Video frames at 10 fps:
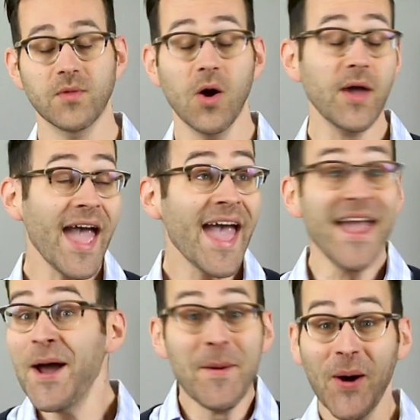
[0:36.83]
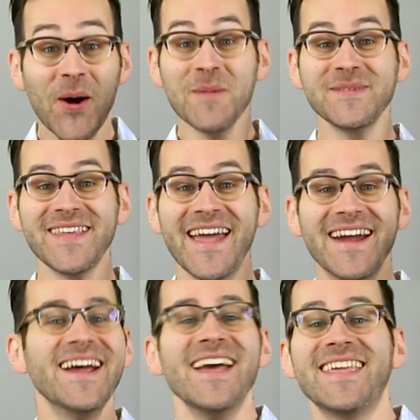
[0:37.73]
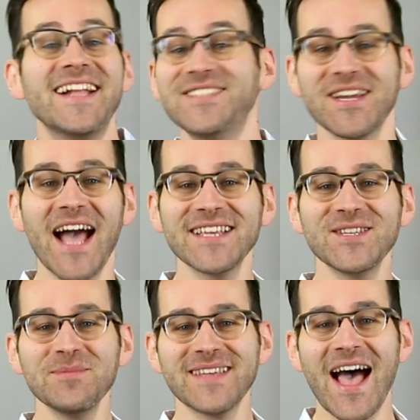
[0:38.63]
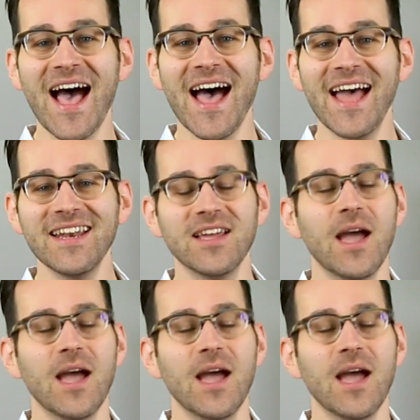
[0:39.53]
Okay, Purim's here! Get your costumes on!